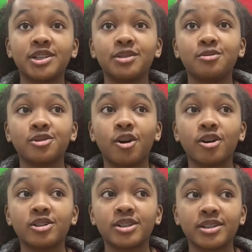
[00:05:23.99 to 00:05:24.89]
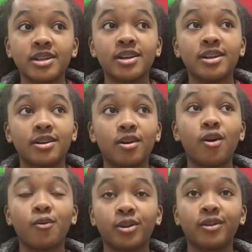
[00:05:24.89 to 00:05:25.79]
It was all just go
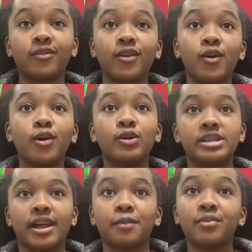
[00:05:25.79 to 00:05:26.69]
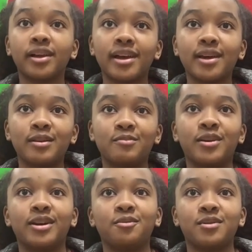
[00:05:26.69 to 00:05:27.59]
with the flow. It wasn't like planned,
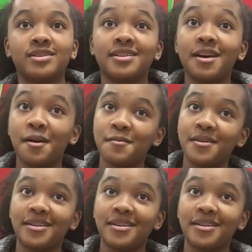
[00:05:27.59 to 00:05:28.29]
but it wasn't not planned.